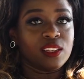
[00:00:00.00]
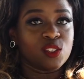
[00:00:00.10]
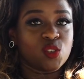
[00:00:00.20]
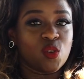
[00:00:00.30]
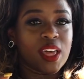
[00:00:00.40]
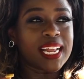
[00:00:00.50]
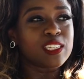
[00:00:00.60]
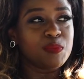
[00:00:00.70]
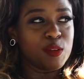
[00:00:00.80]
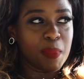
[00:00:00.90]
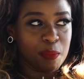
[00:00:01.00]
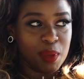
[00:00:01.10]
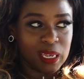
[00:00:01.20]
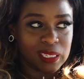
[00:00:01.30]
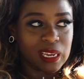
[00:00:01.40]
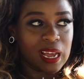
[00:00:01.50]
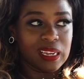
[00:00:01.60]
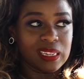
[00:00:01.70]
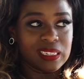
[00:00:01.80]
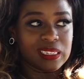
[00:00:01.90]
So that has been my biggest
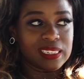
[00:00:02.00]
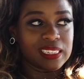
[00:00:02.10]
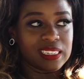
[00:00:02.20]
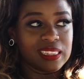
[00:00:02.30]
challenge.